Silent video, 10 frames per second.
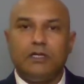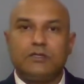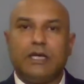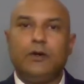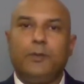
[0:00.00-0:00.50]

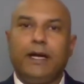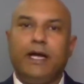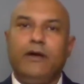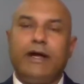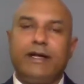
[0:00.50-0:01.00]
So I hope I
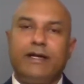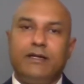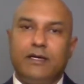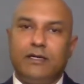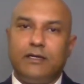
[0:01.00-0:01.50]
have added
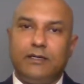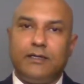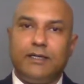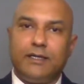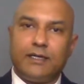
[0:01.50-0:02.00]

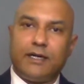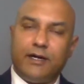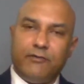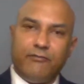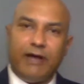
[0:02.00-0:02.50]
a
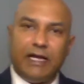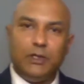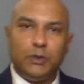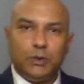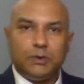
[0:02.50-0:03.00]
kind of
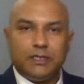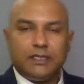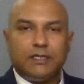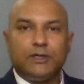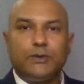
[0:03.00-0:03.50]

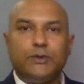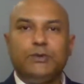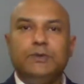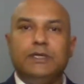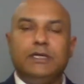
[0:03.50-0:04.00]
value to
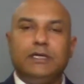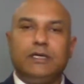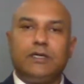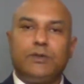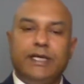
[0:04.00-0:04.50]
you
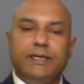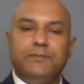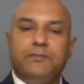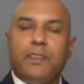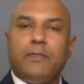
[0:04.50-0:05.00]
today
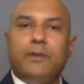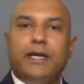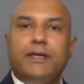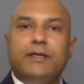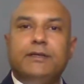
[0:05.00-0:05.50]

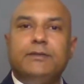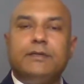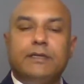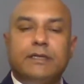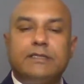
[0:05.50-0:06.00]
by
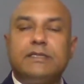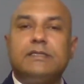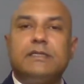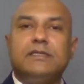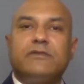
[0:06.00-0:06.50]

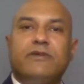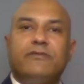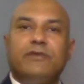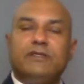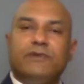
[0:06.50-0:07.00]
discussing these
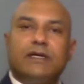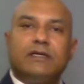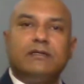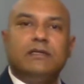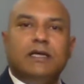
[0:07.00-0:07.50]
risk
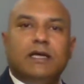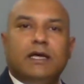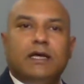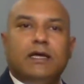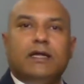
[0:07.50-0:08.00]
factors.
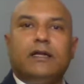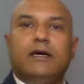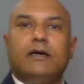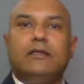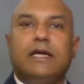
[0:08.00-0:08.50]
And
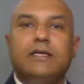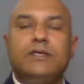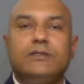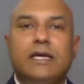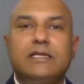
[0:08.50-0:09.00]

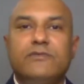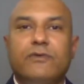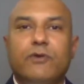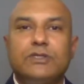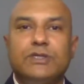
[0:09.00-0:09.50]
thanks for
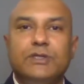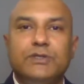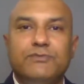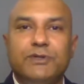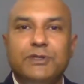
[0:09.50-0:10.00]
watching
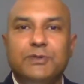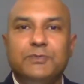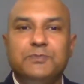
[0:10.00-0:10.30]
this video.